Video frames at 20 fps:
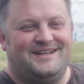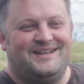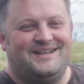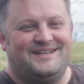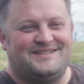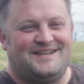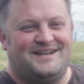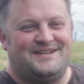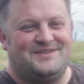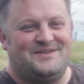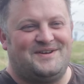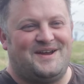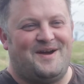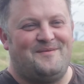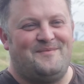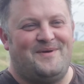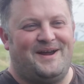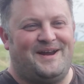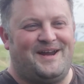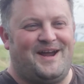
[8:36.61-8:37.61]
as I took
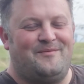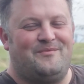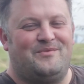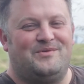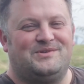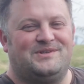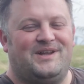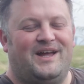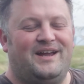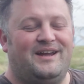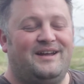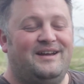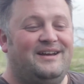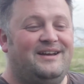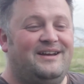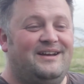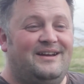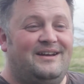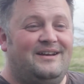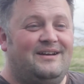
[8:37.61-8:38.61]
out my camera, was like,
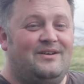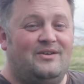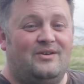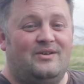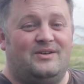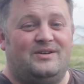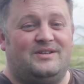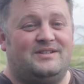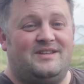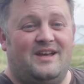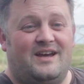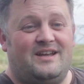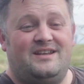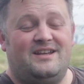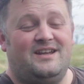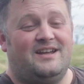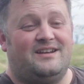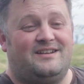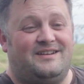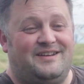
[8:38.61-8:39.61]
"Oh, is that
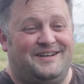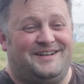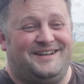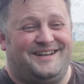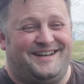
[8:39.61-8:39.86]
it?"